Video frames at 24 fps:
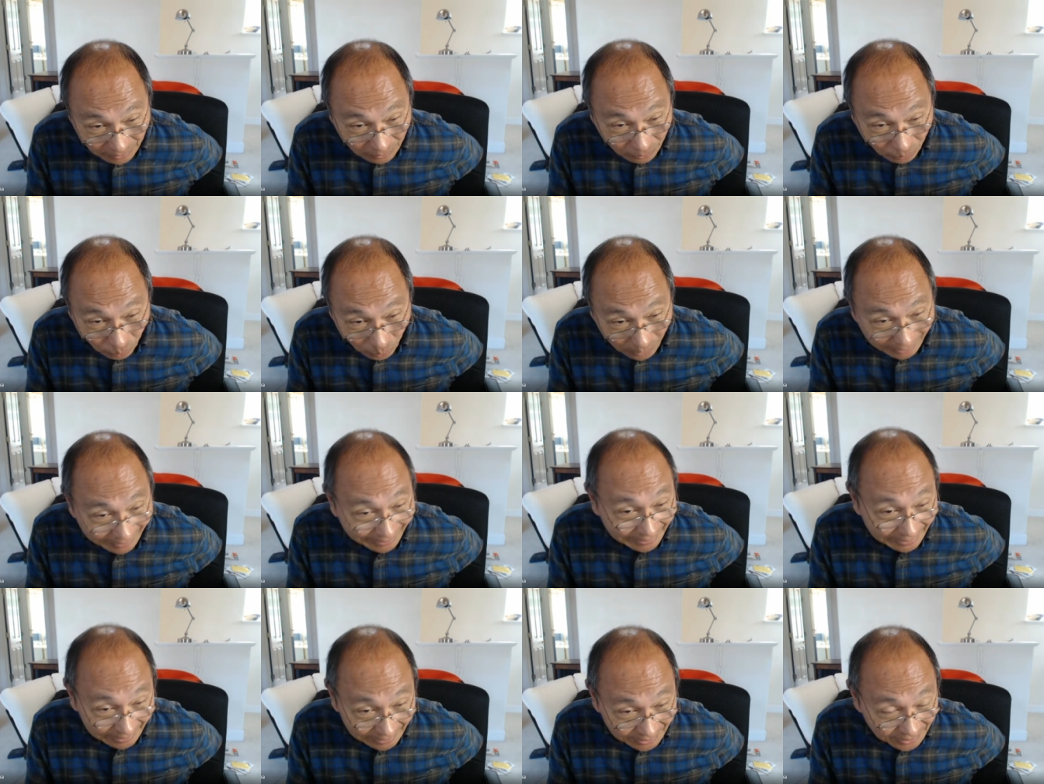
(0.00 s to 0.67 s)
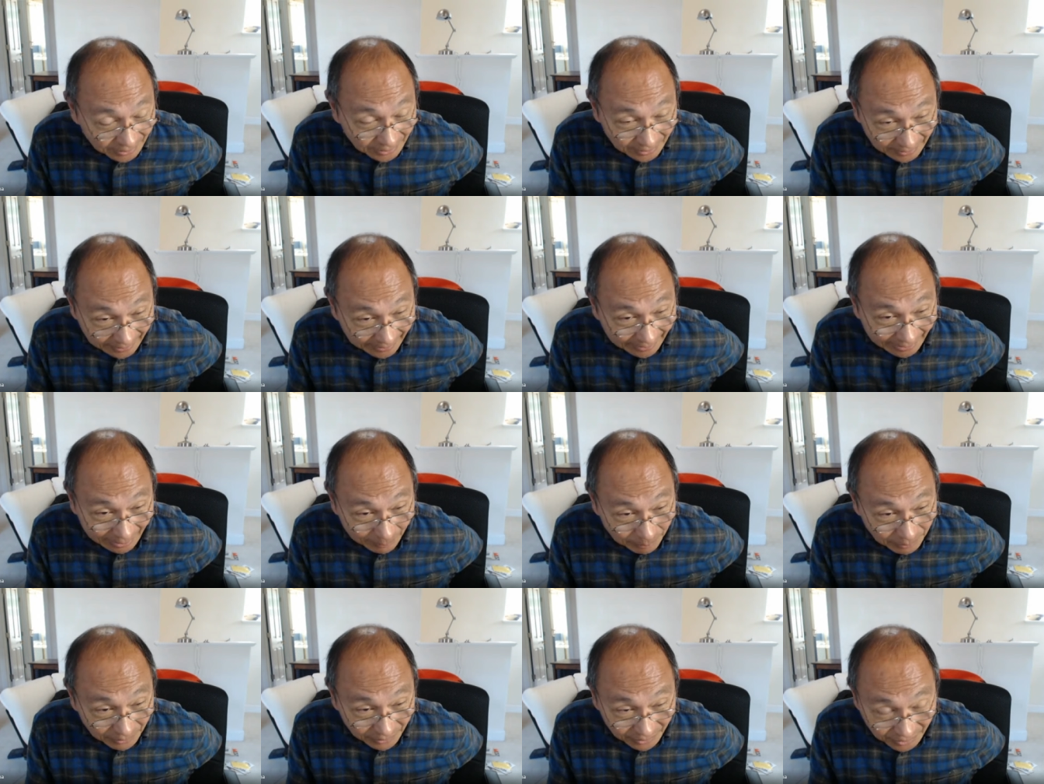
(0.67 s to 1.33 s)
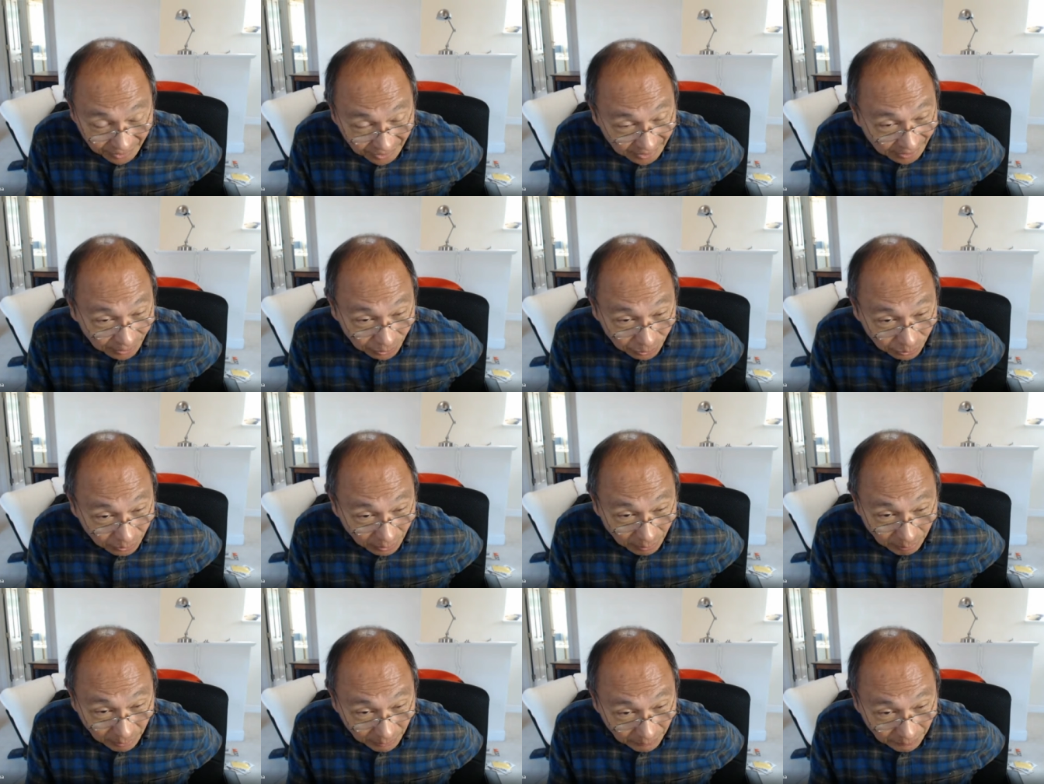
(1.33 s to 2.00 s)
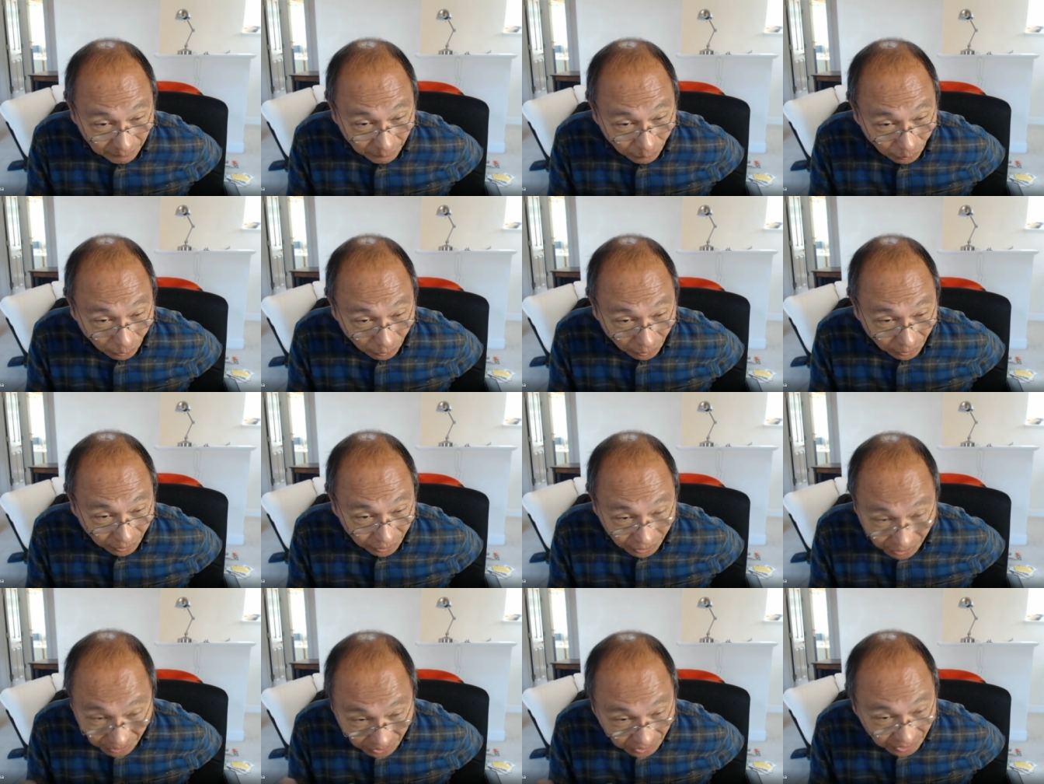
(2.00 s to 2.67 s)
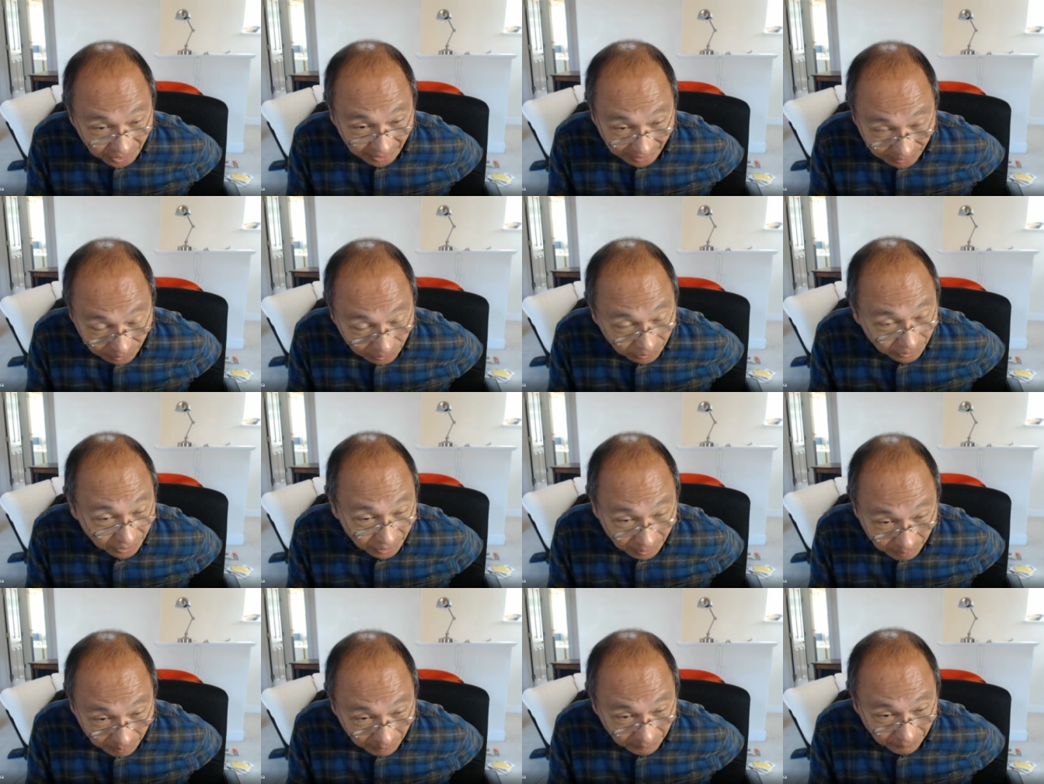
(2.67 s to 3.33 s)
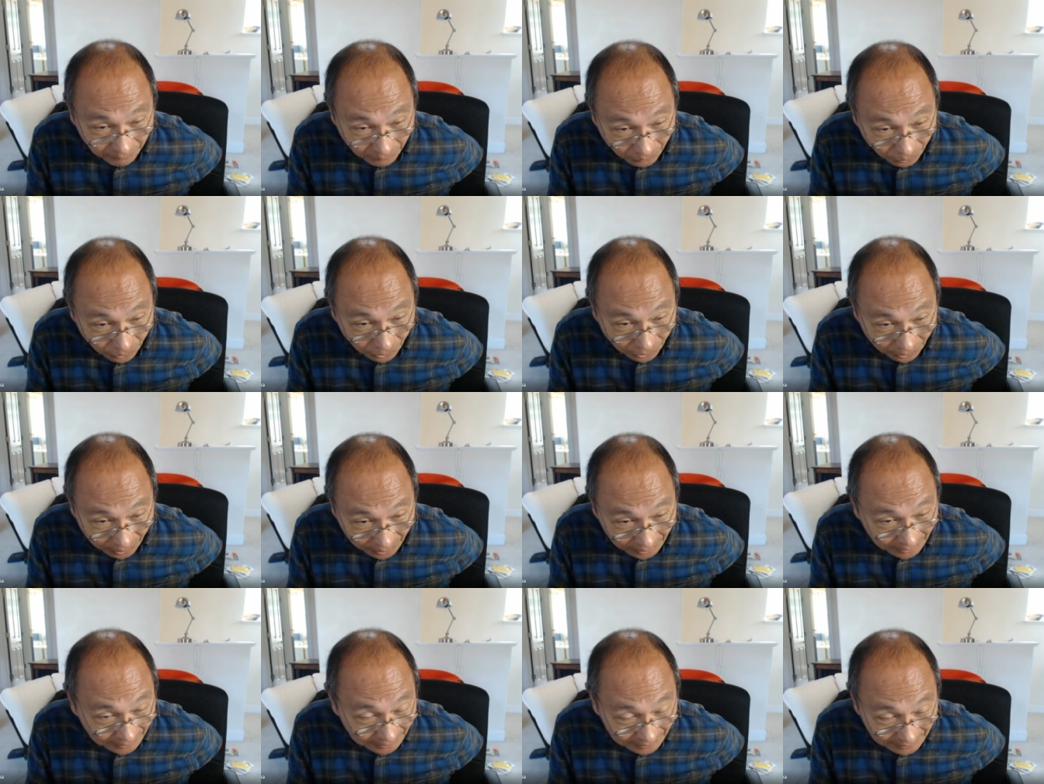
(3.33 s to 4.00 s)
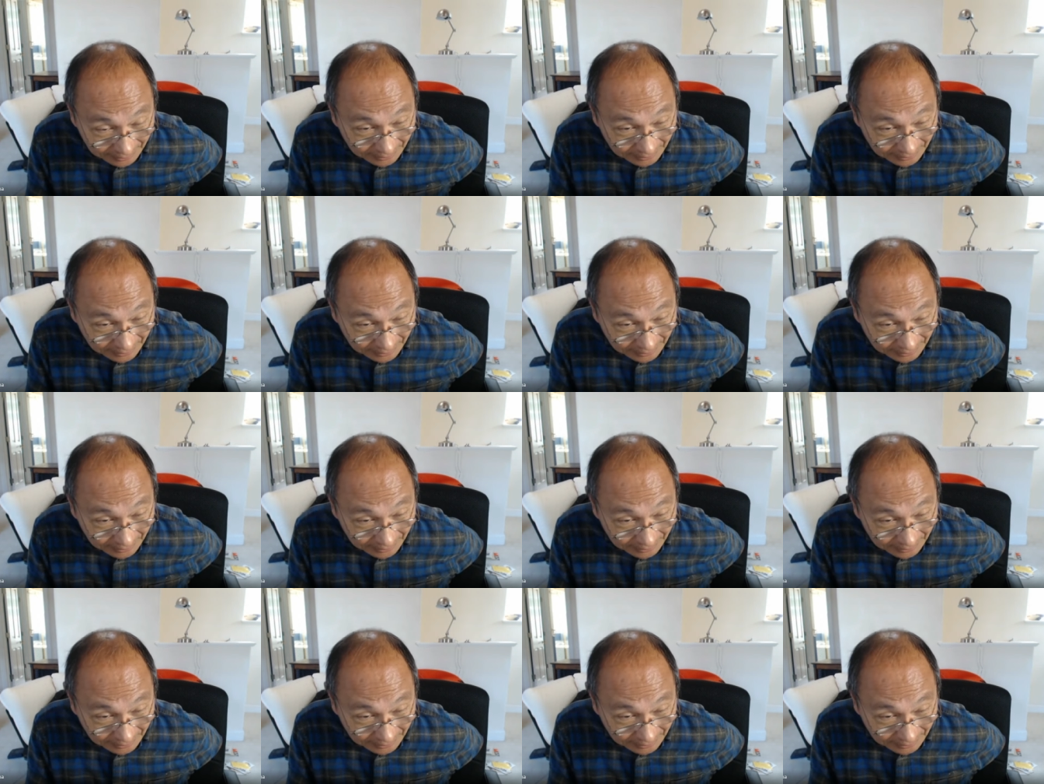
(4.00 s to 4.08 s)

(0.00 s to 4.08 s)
why that didn't happen the century before, two centuries before,